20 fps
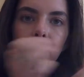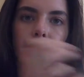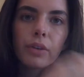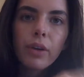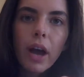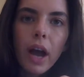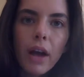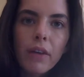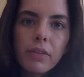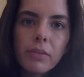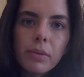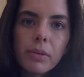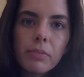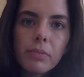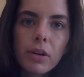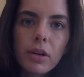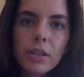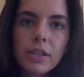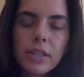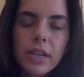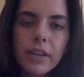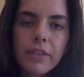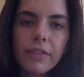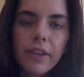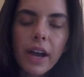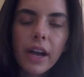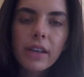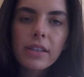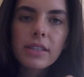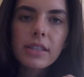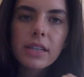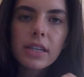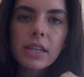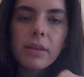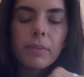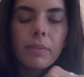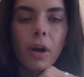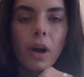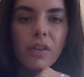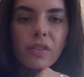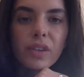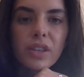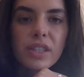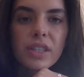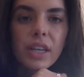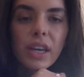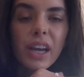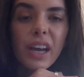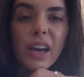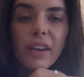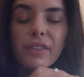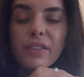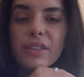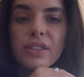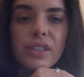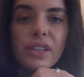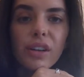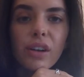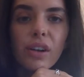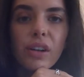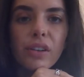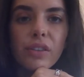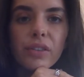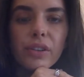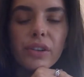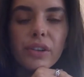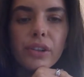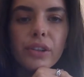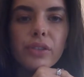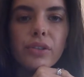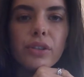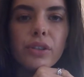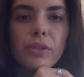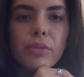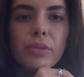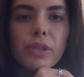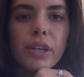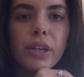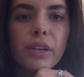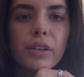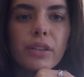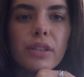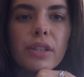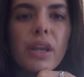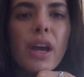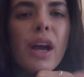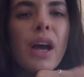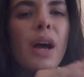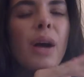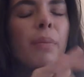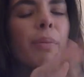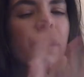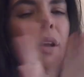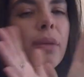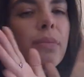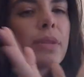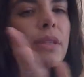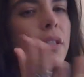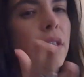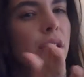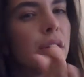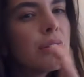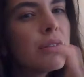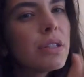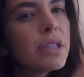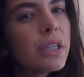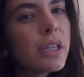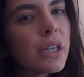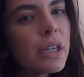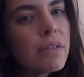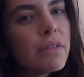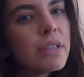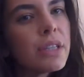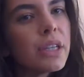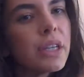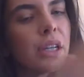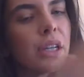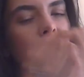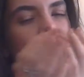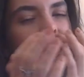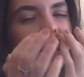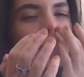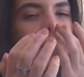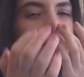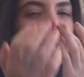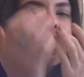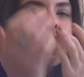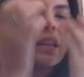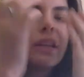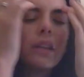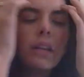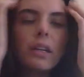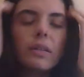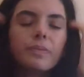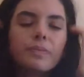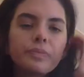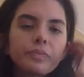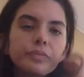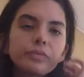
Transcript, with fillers: You have to be multifaceted. And obviously, I haven't seen all of your YouTube channels, but I'm so sick of seeing like seeing the,